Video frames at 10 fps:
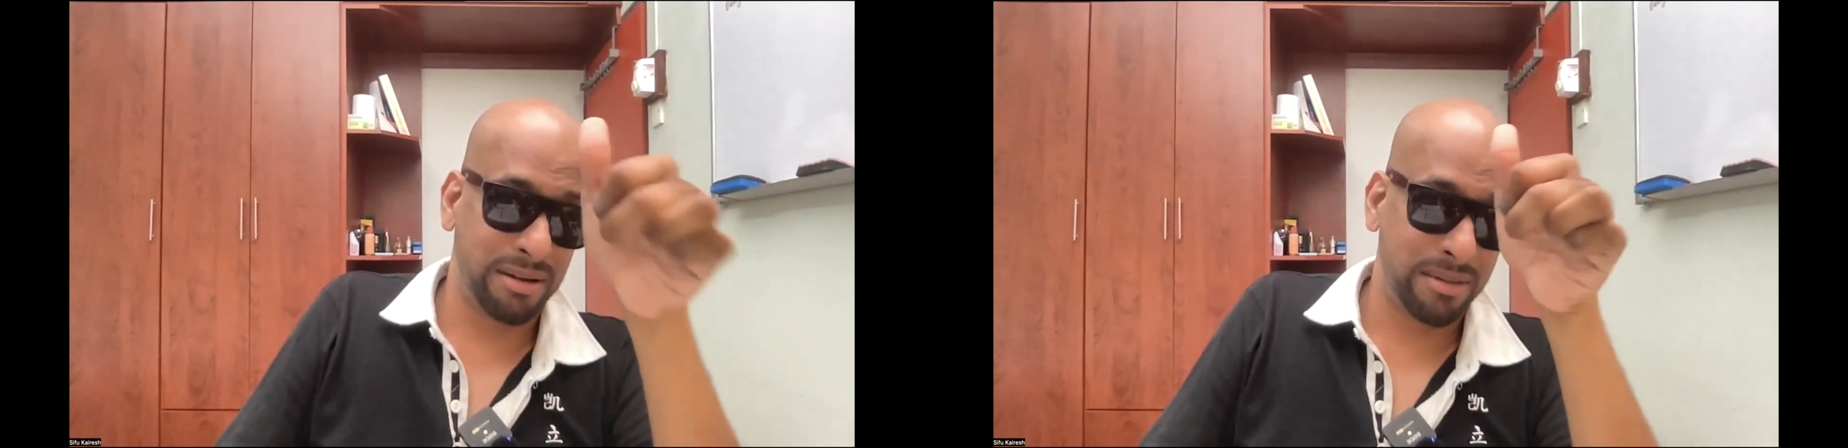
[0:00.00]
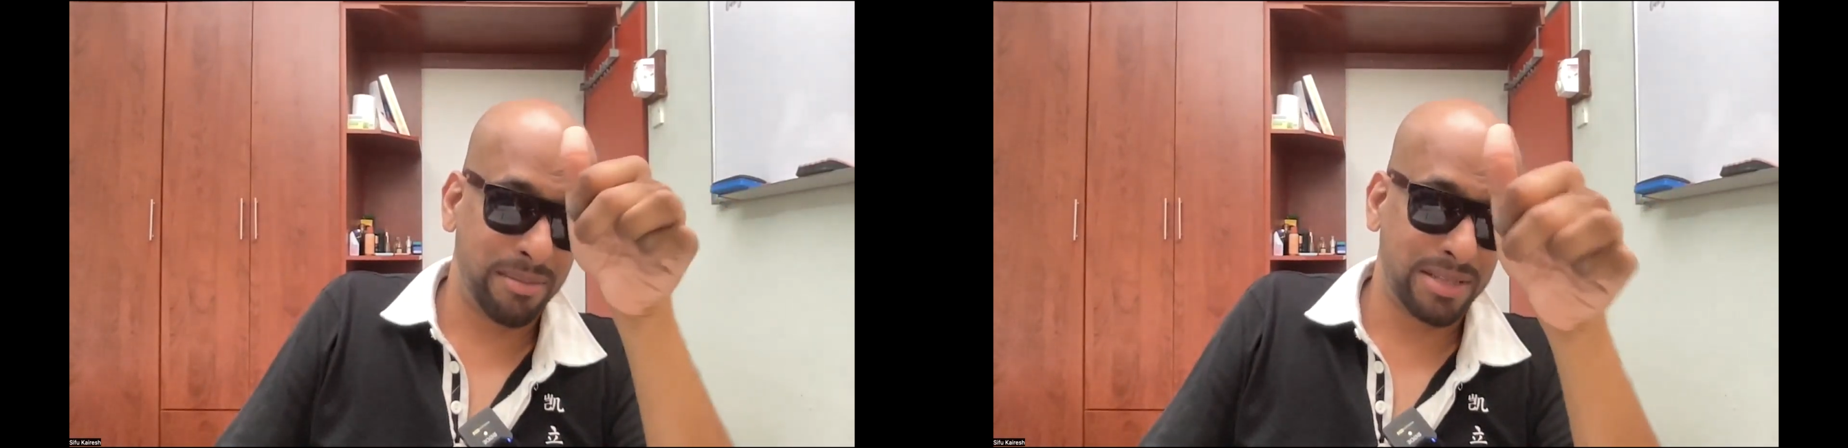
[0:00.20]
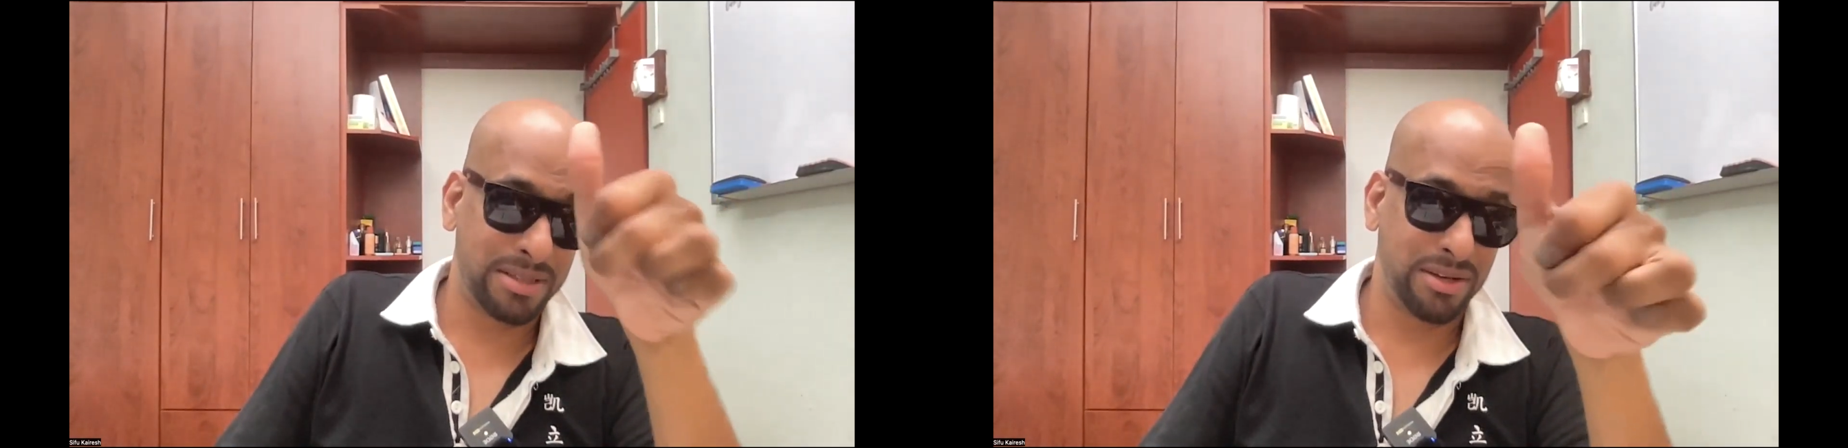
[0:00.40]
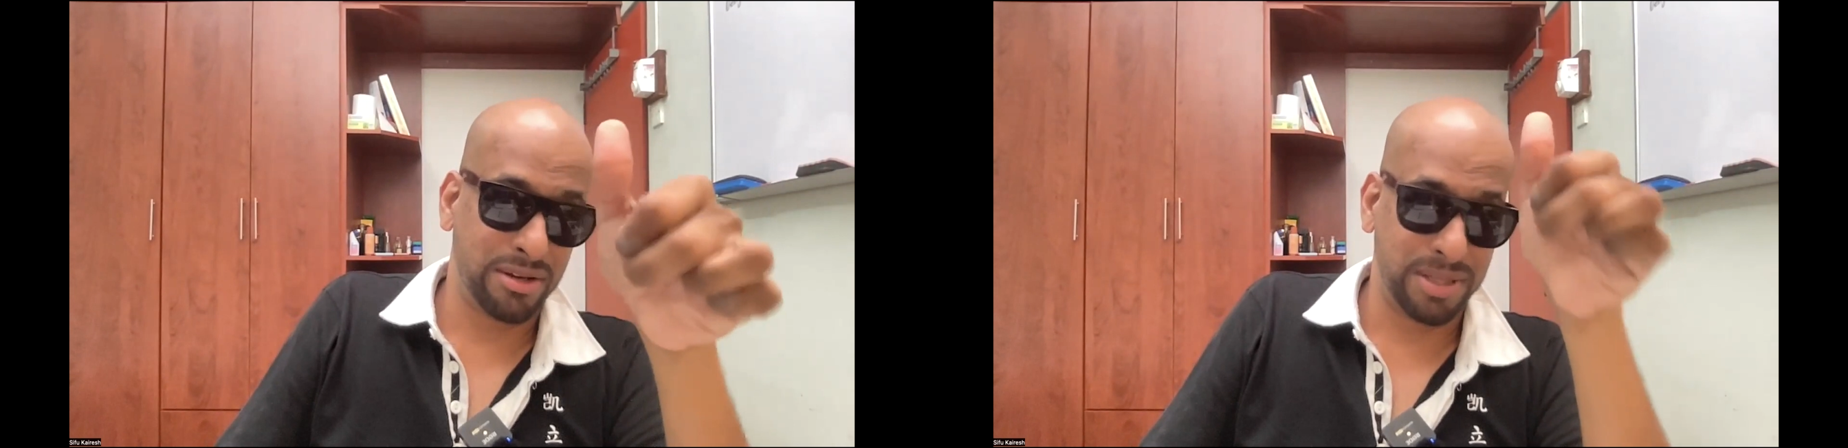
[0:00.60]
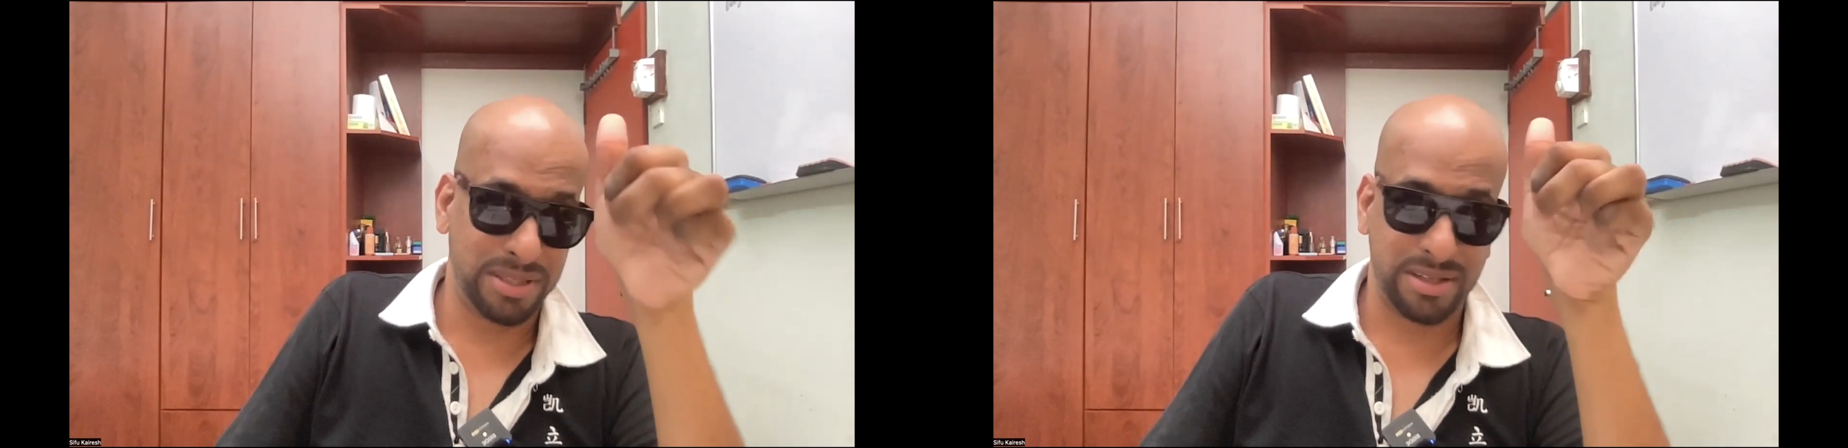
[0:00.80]
All the best in
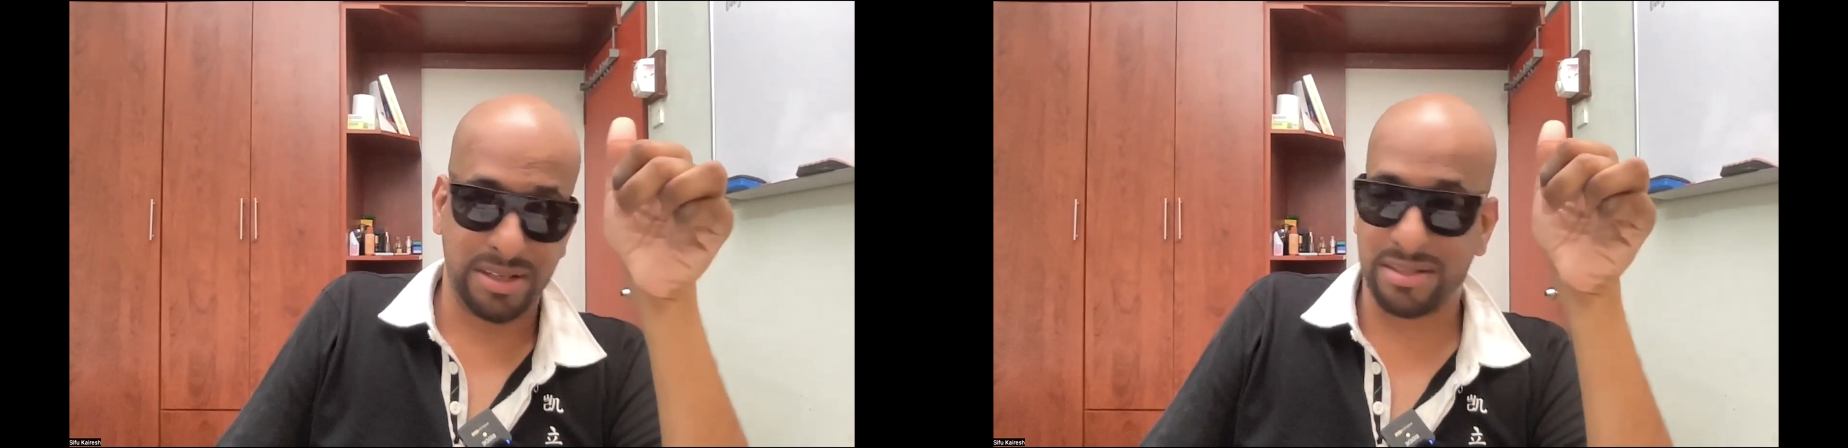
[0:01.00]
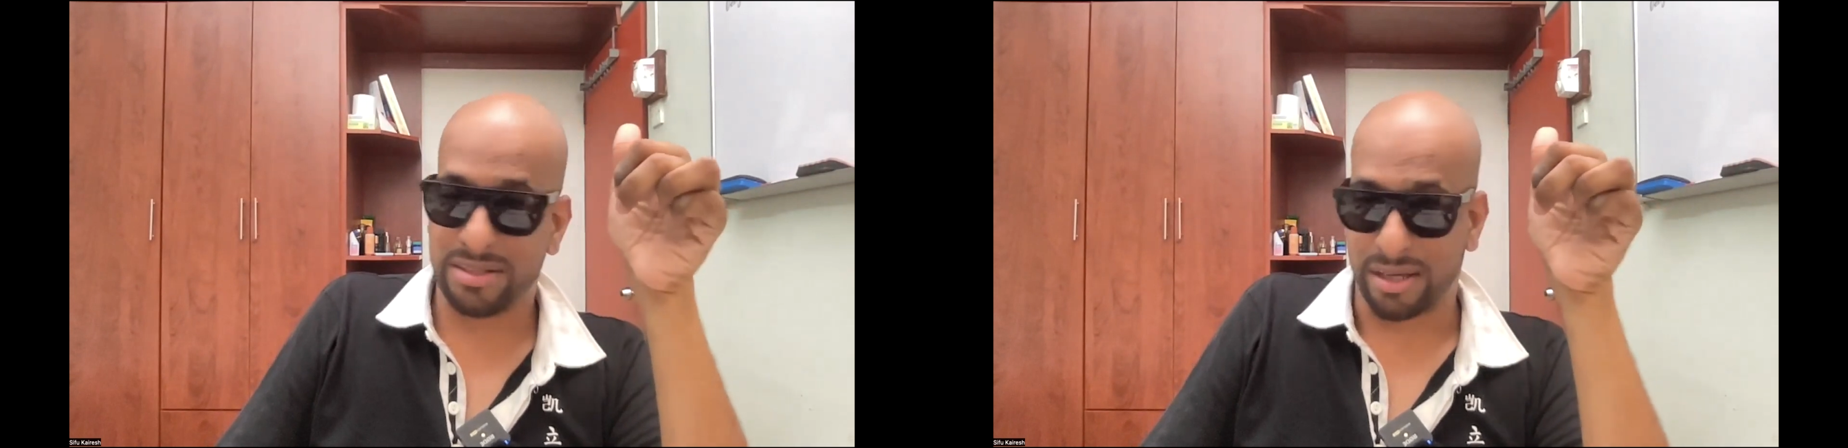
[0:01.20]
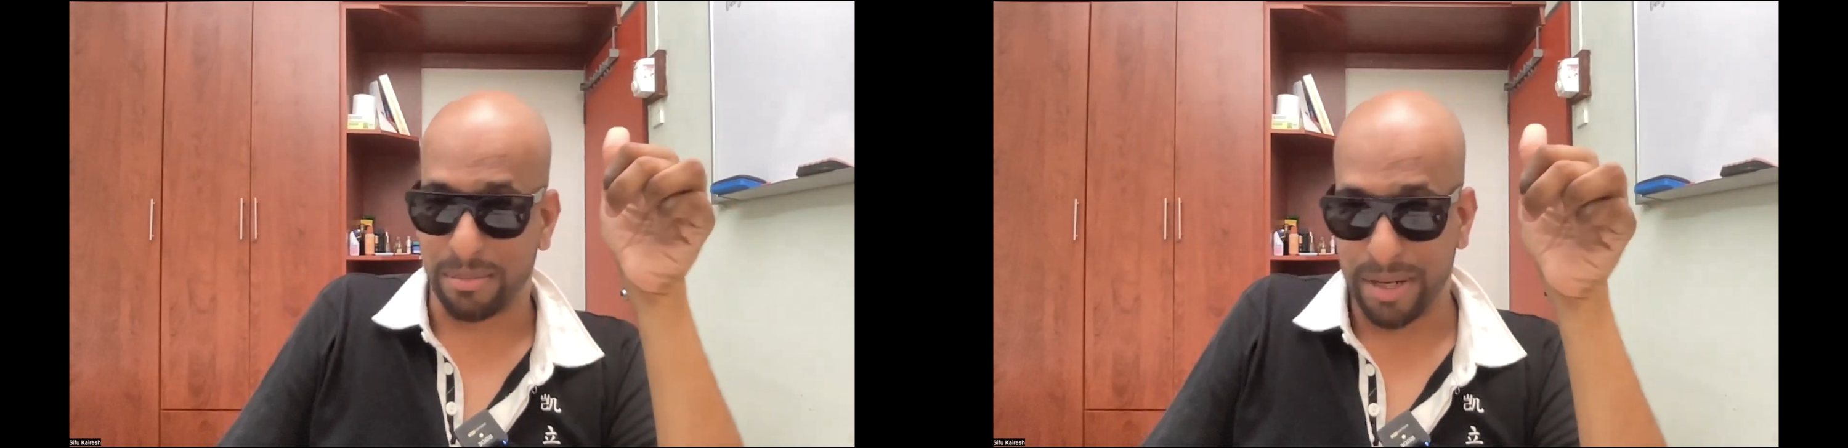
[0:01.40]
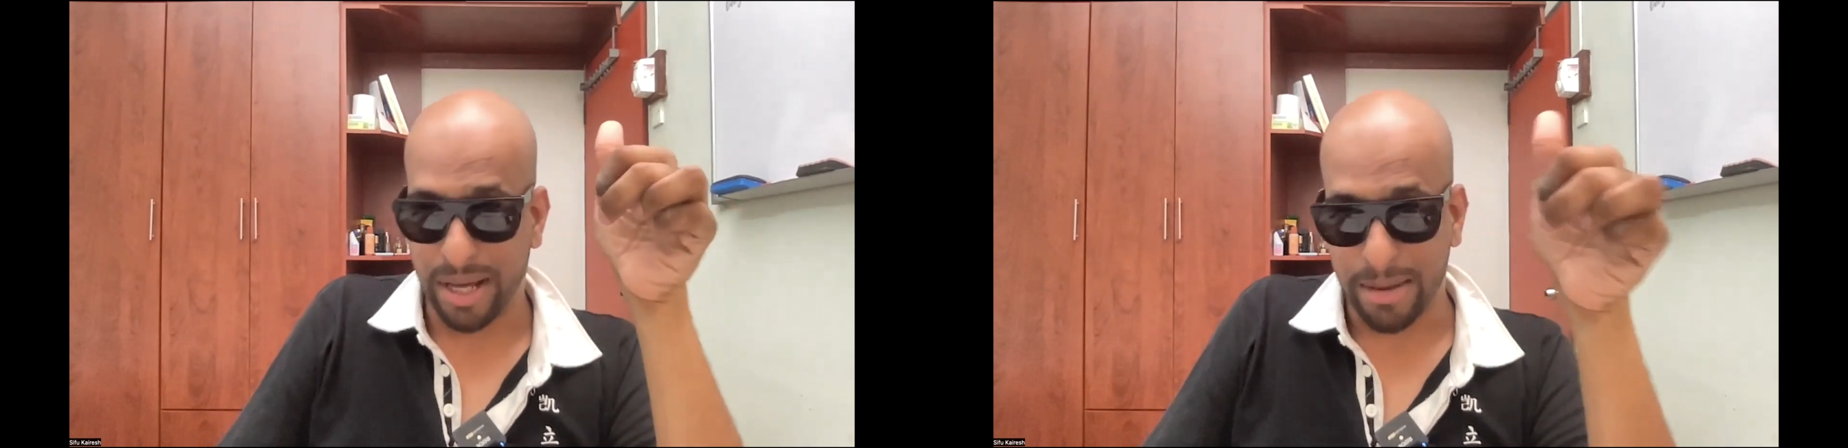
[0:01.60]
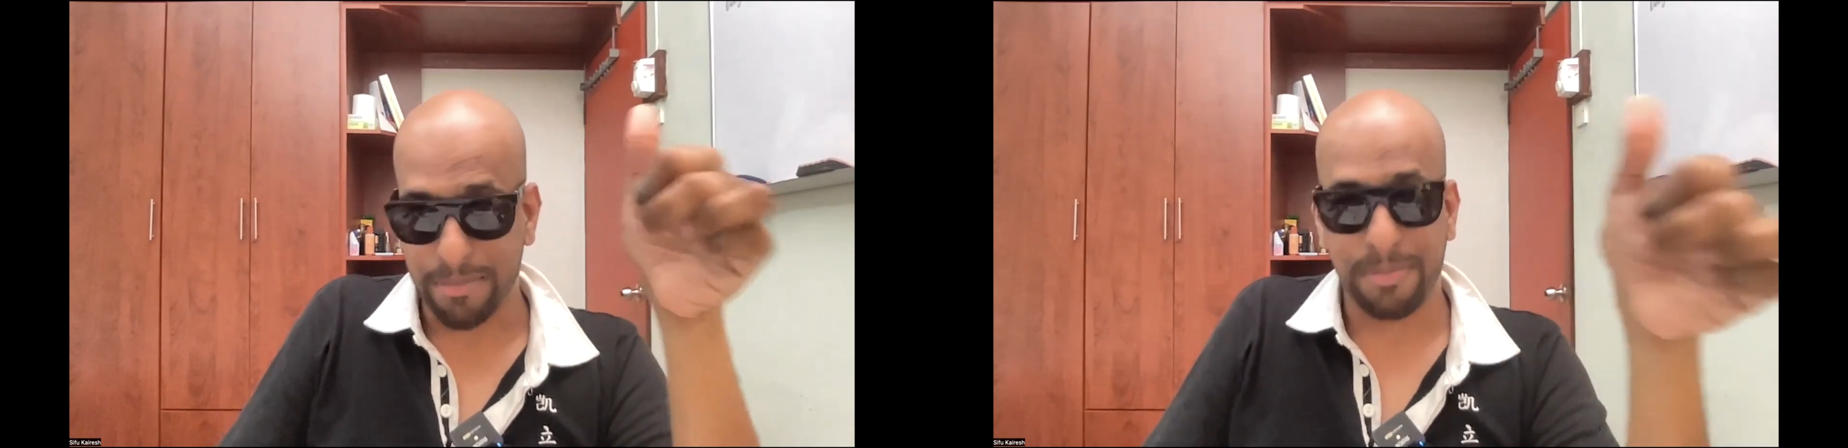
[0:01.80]
your business. Keep it
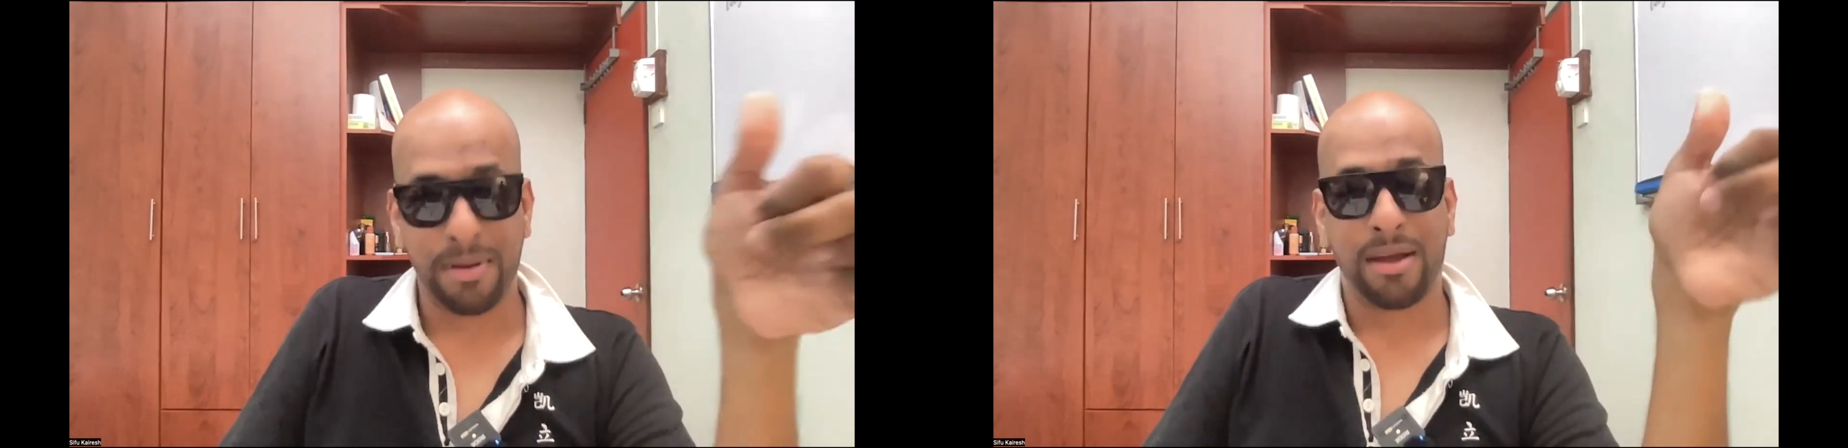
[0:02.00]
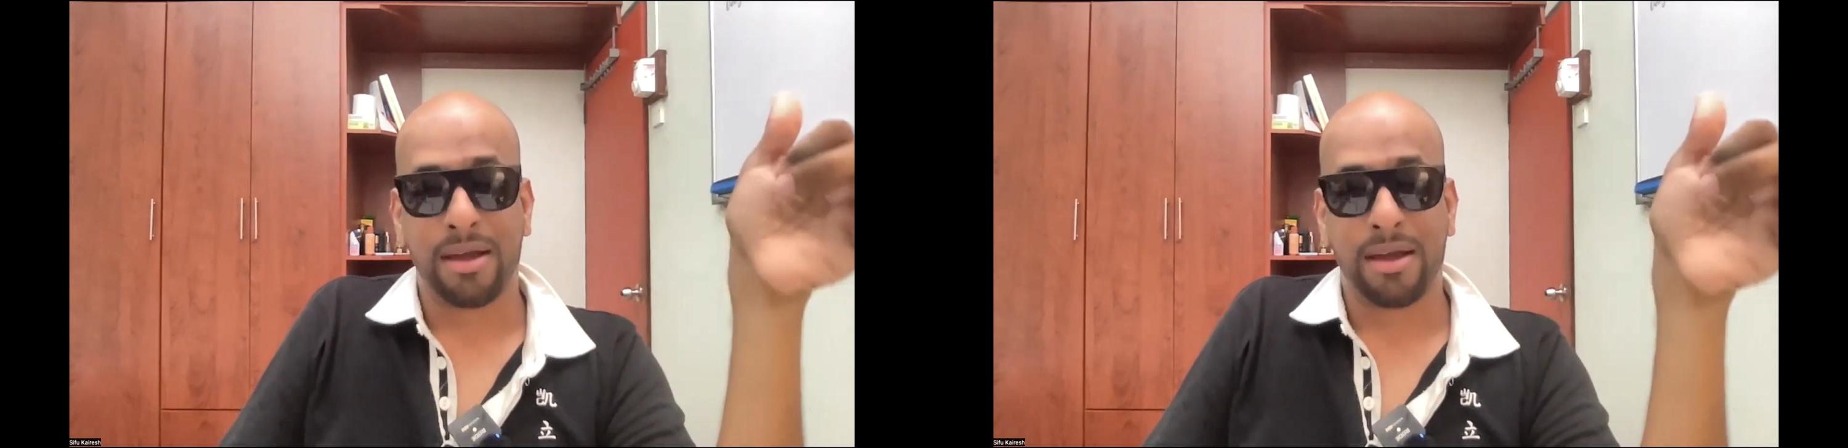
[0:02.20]
up.